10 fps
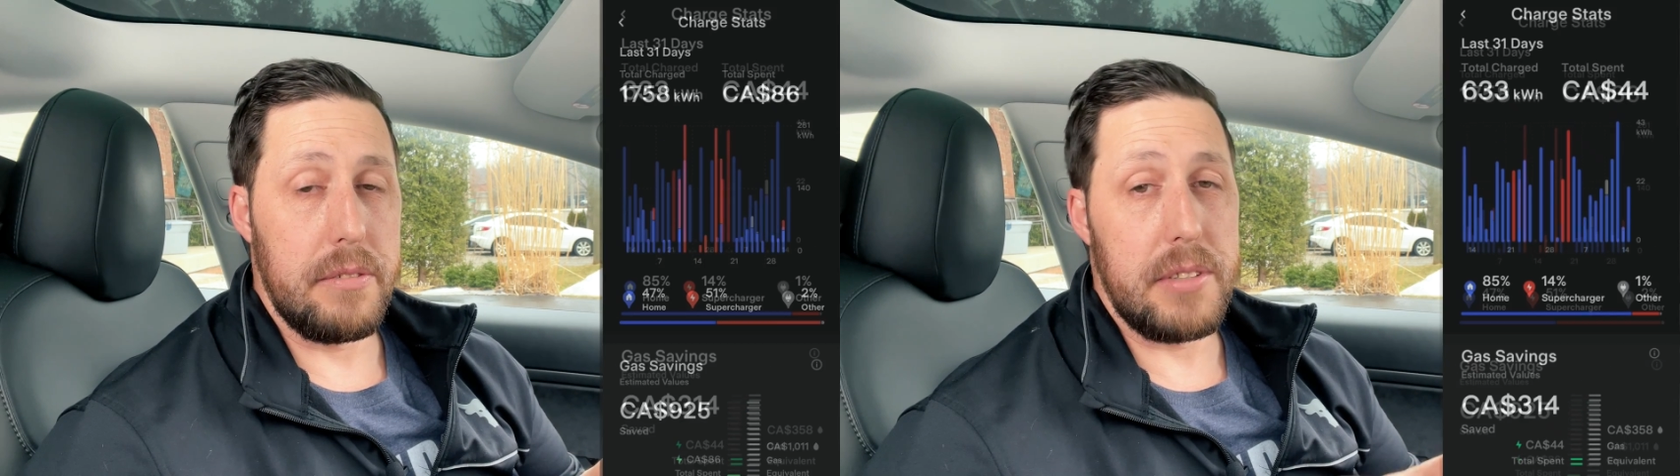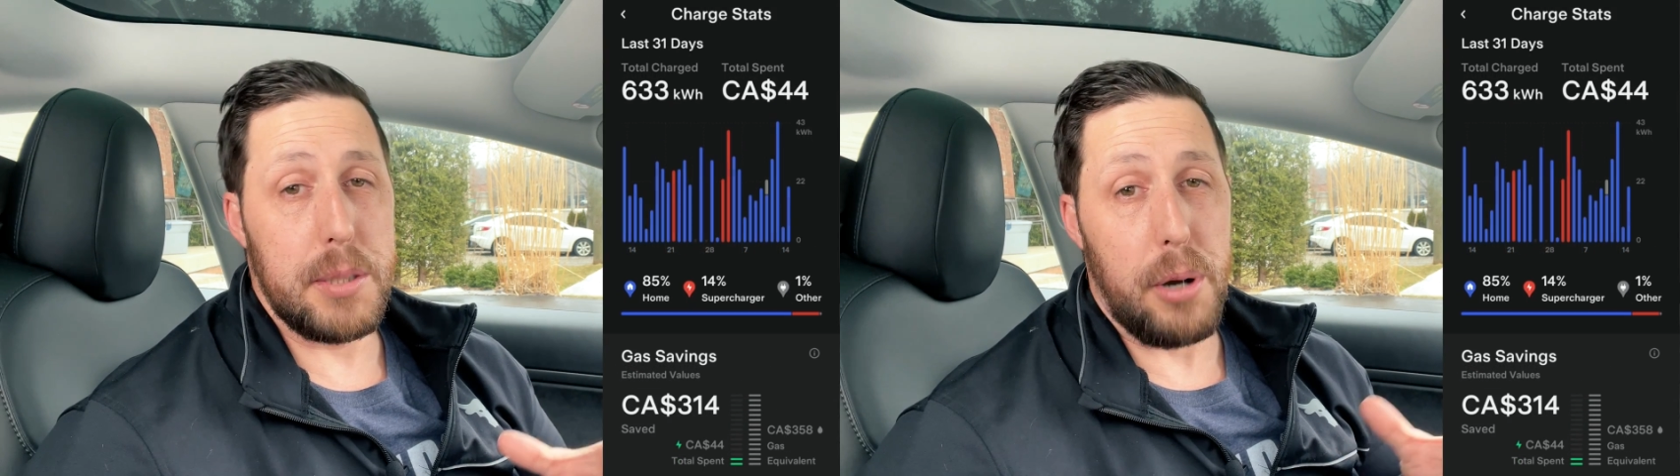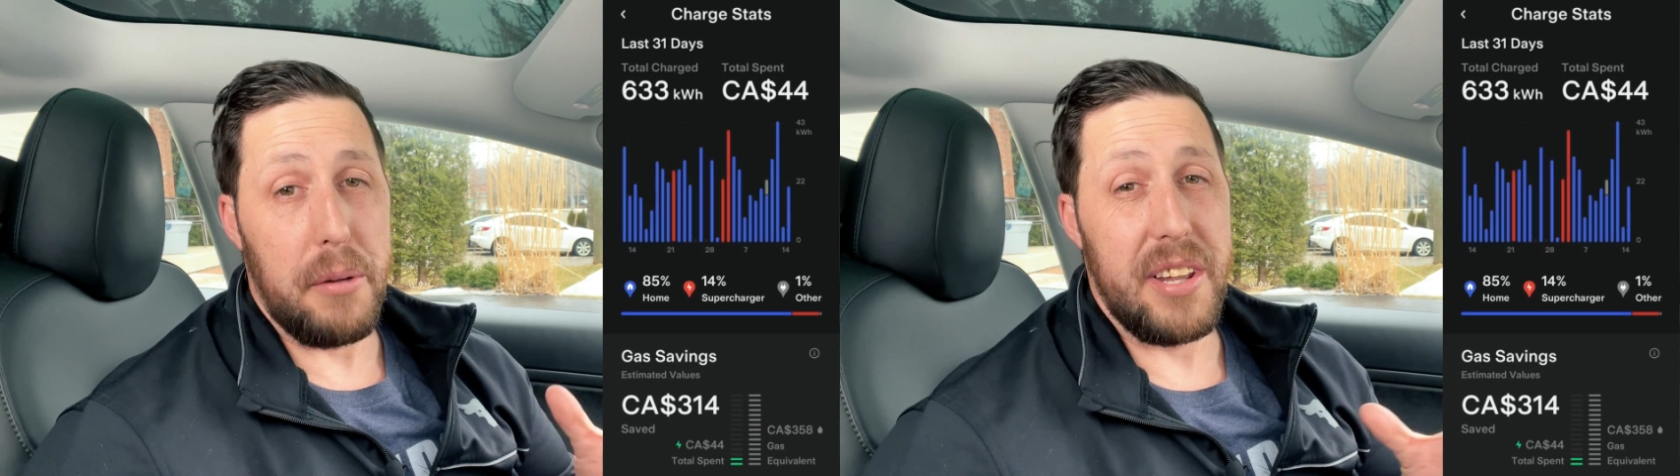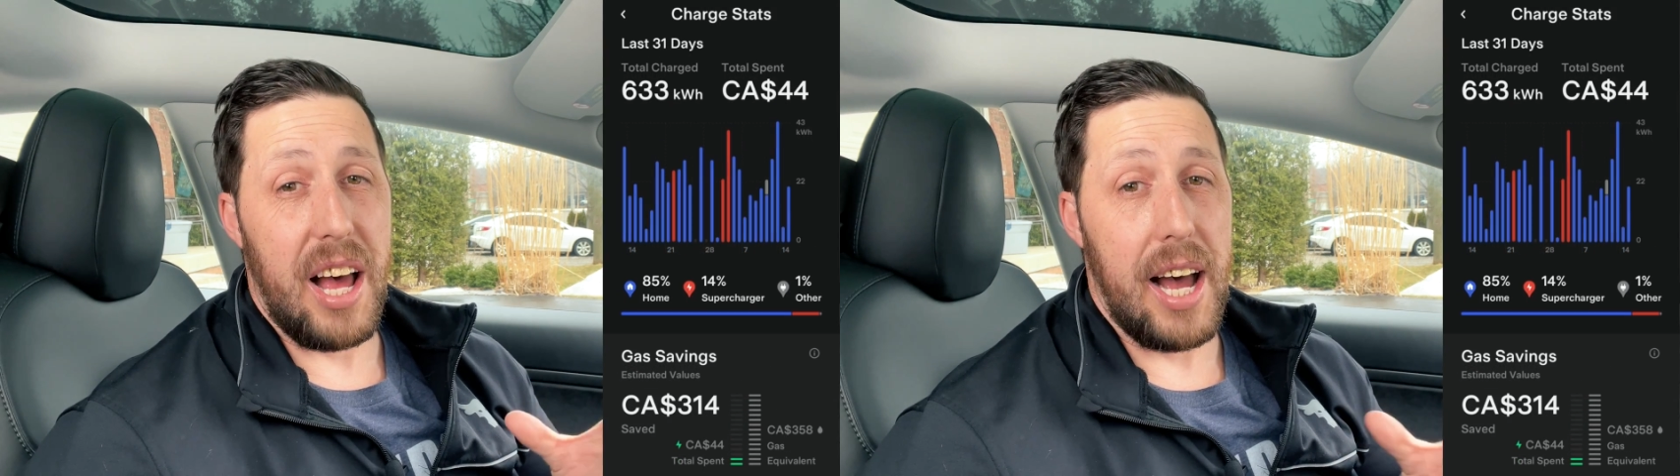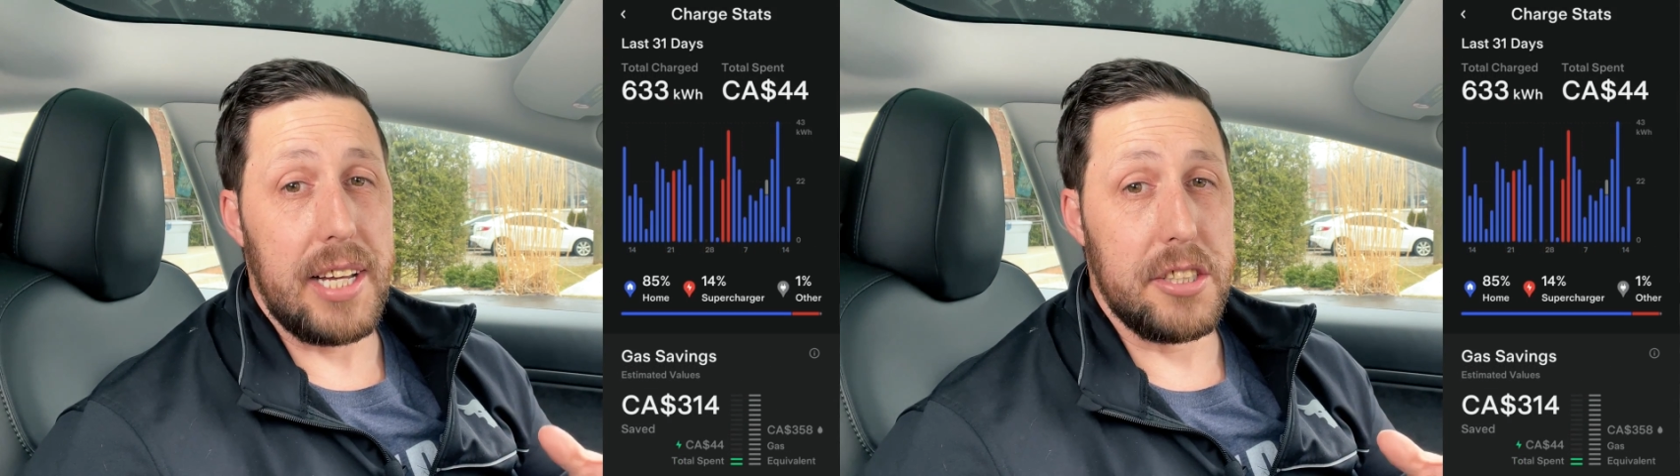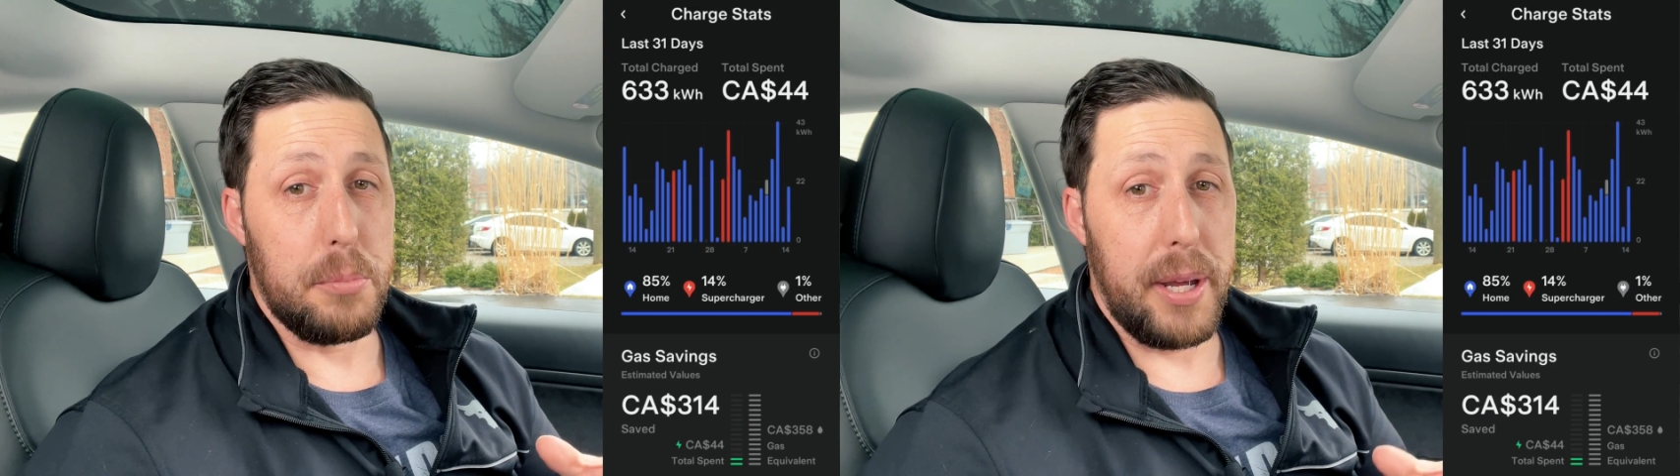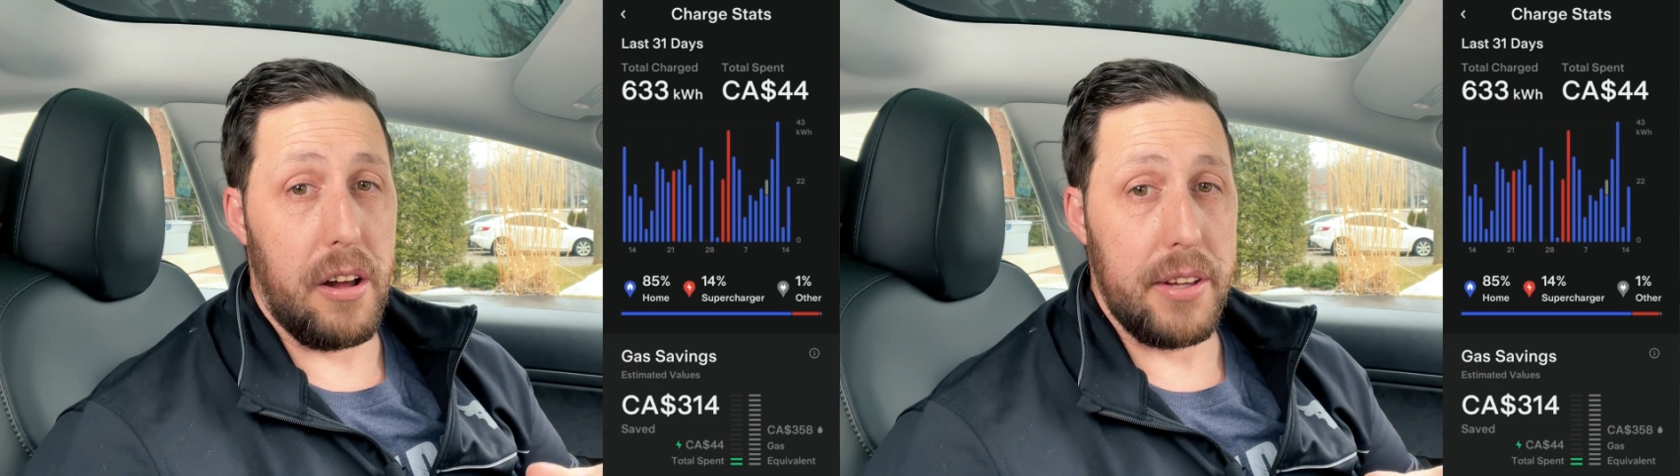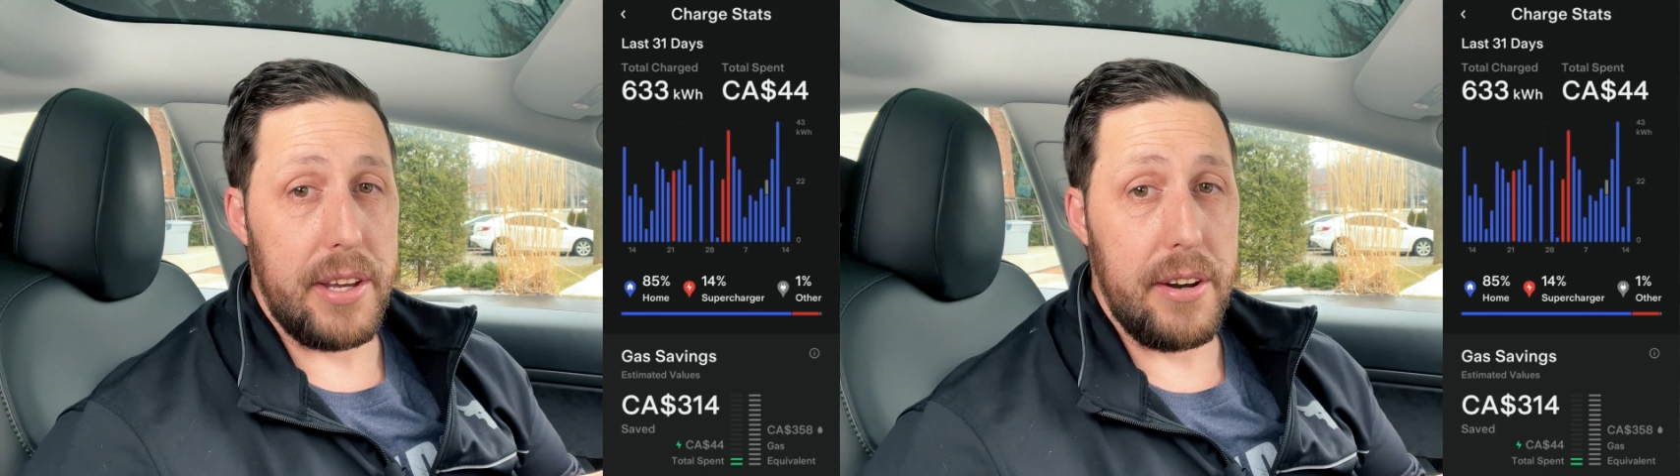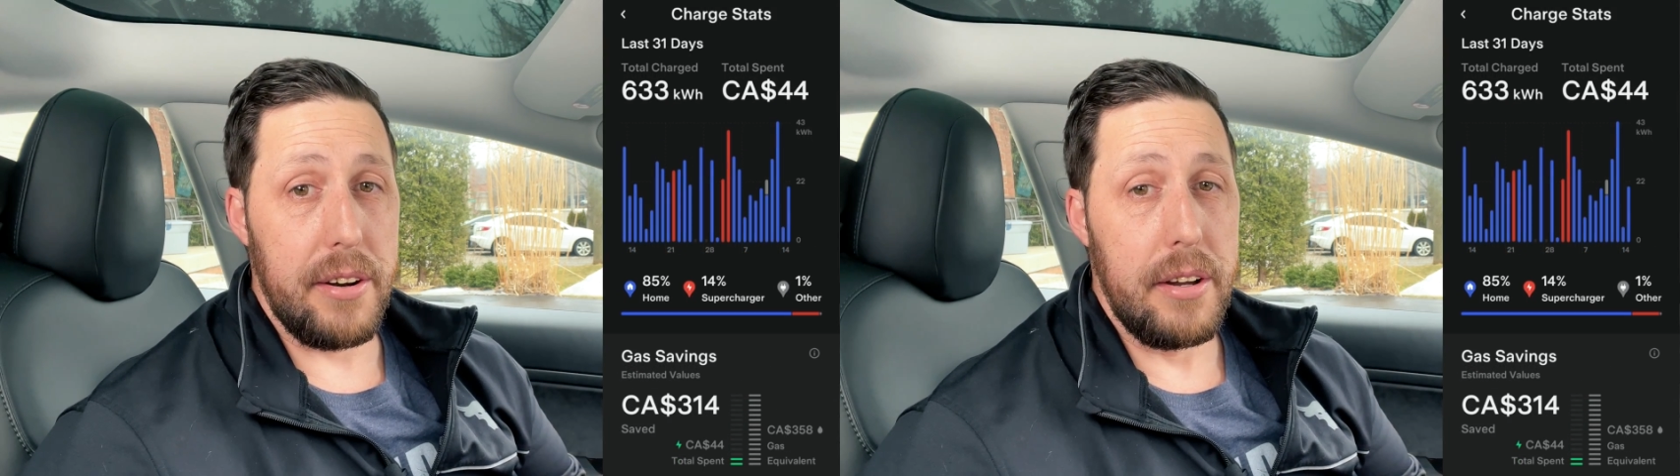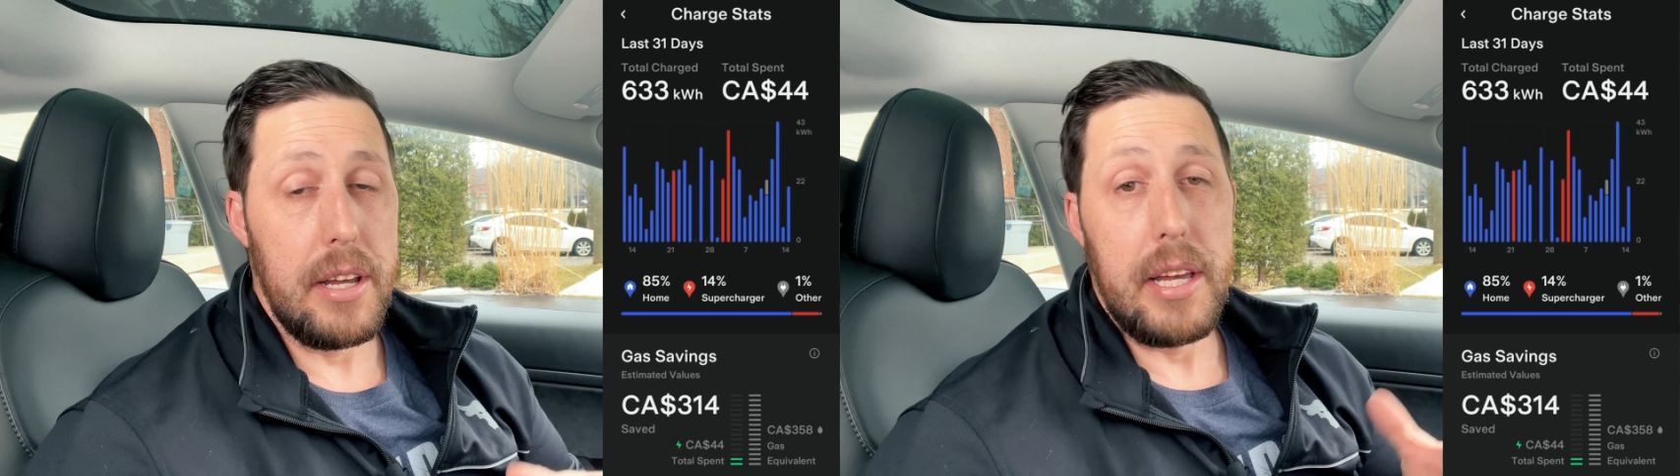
It's probably the highest you'll pay all year,